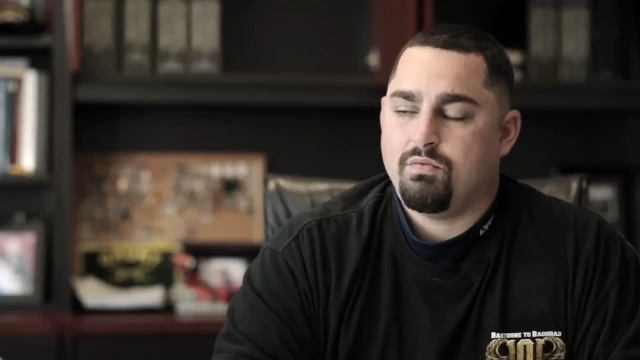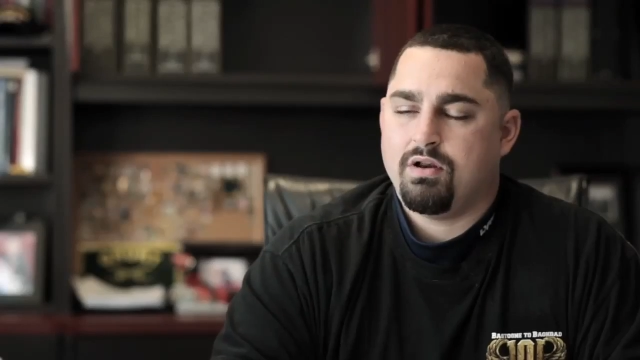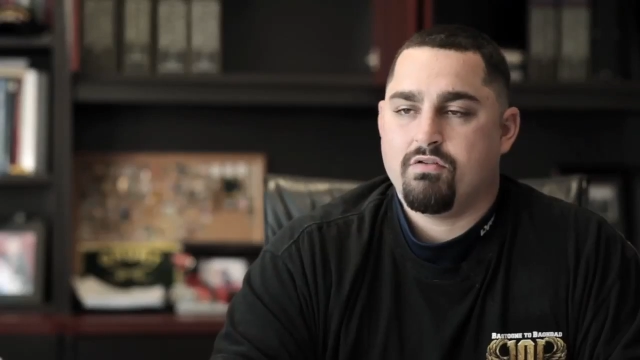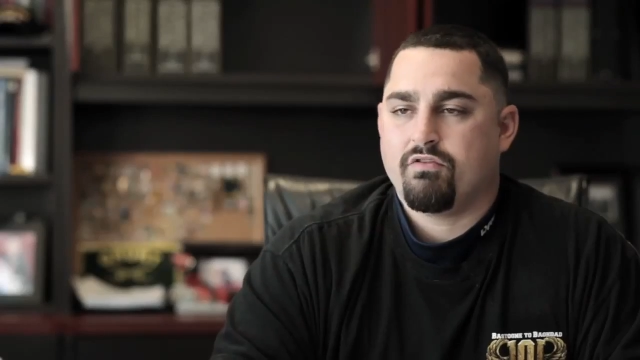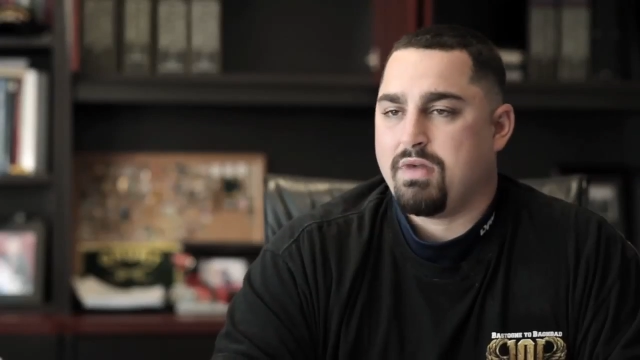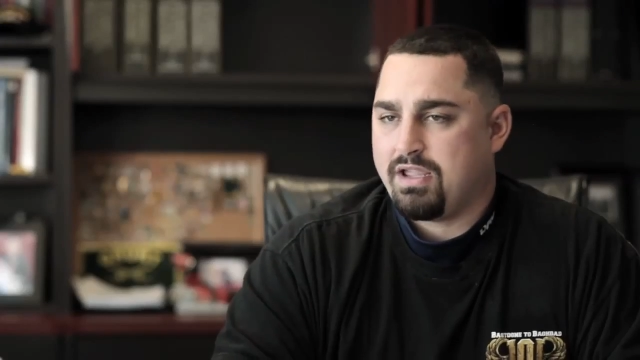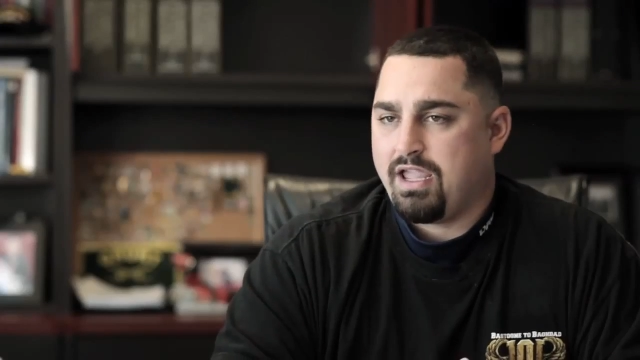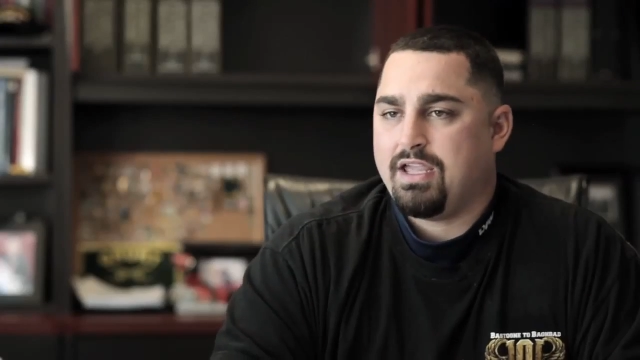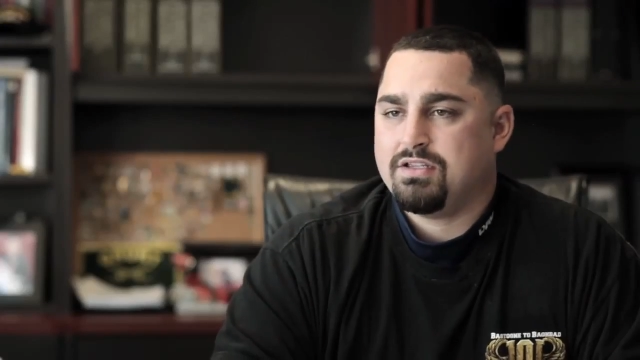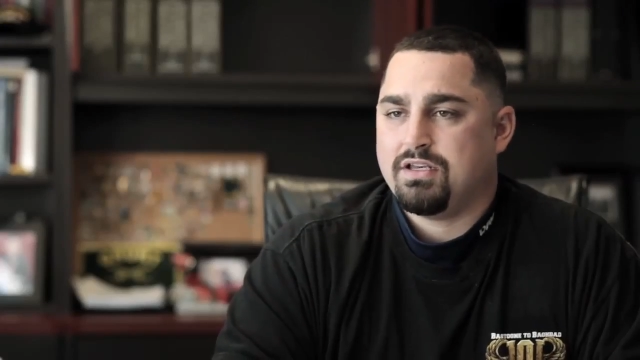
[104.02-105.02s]
went over my
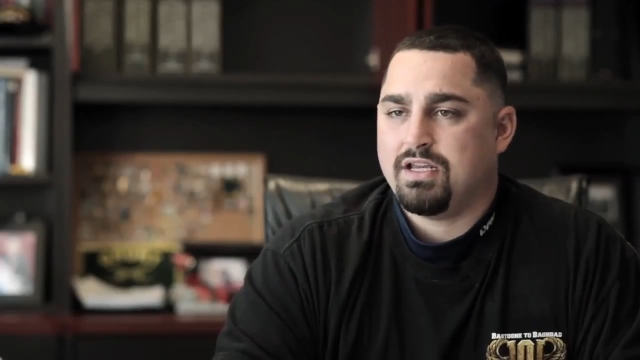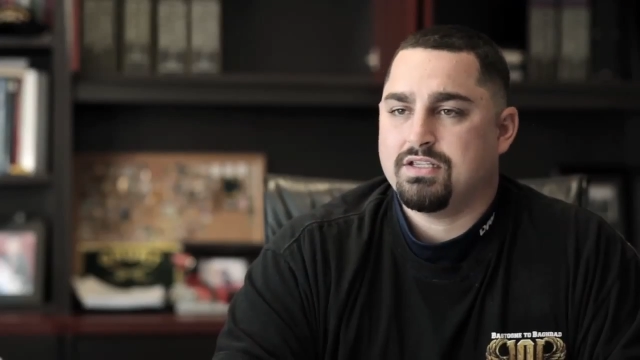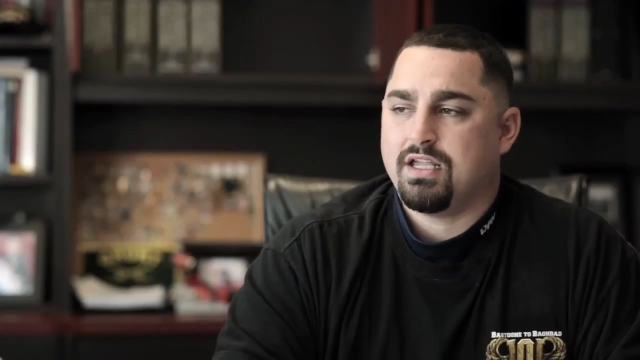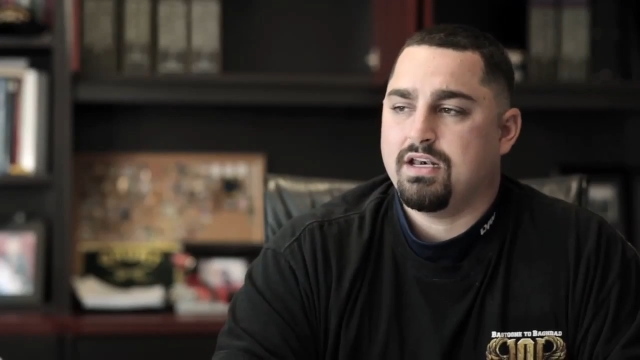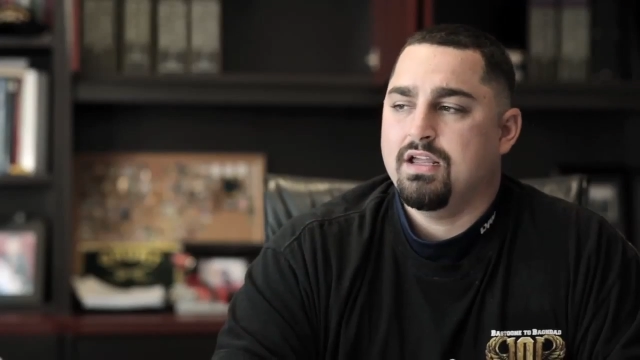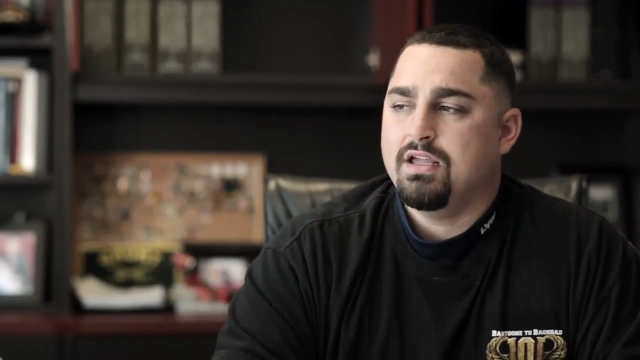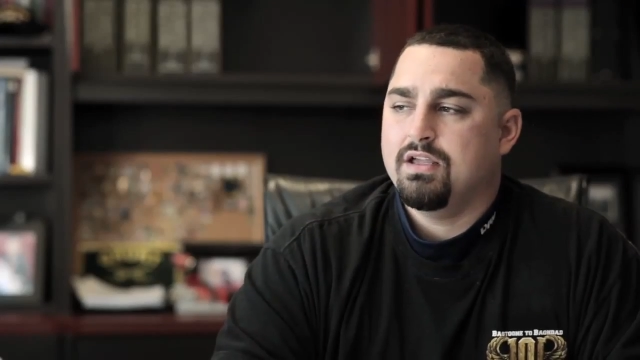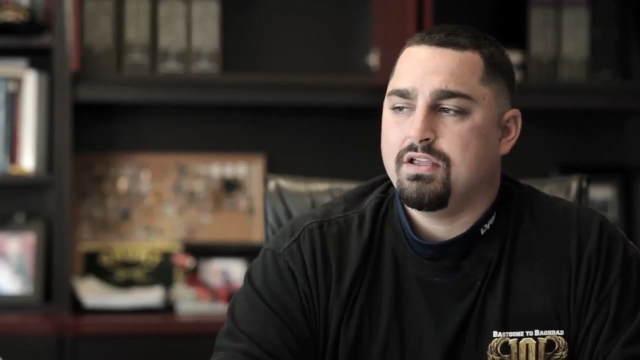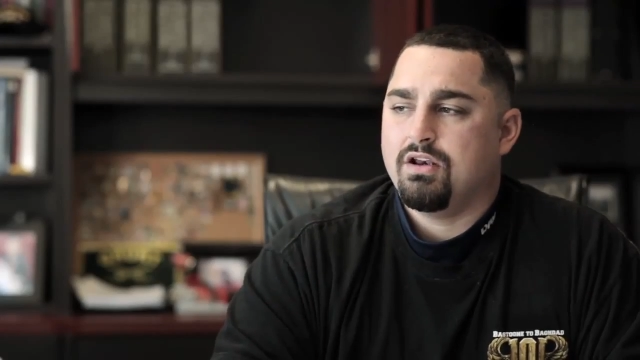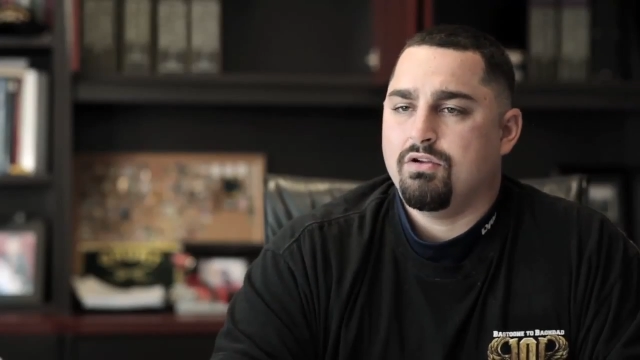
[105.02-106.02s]
case and they said,
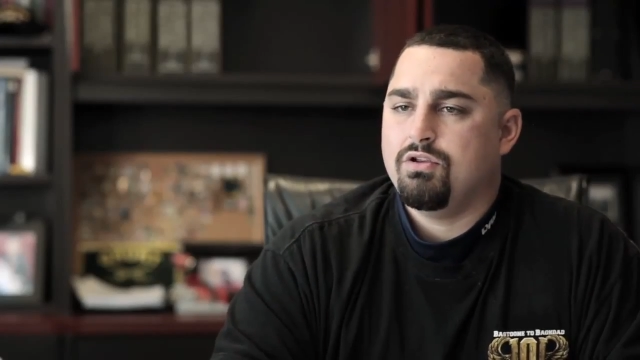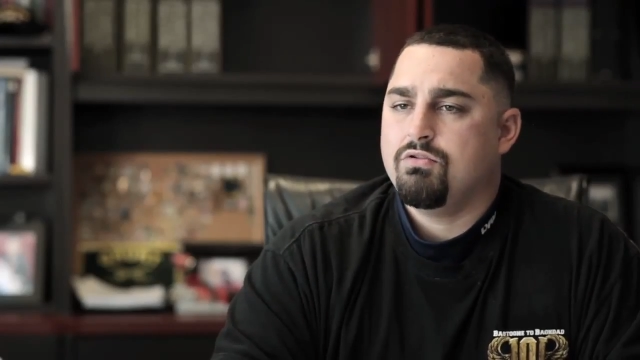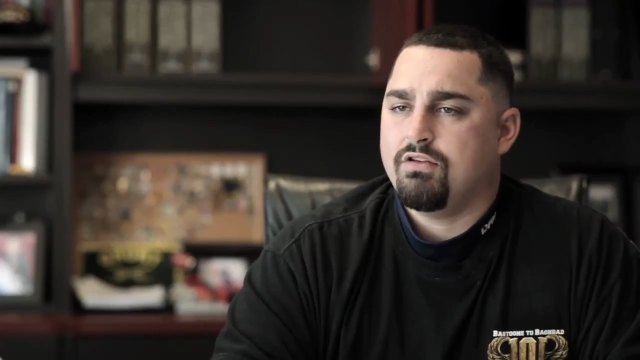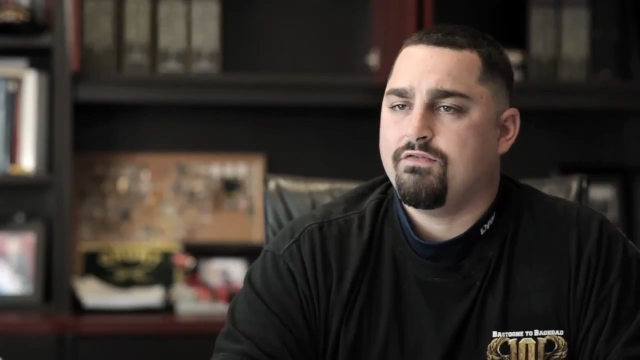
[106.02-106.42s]
you know, you can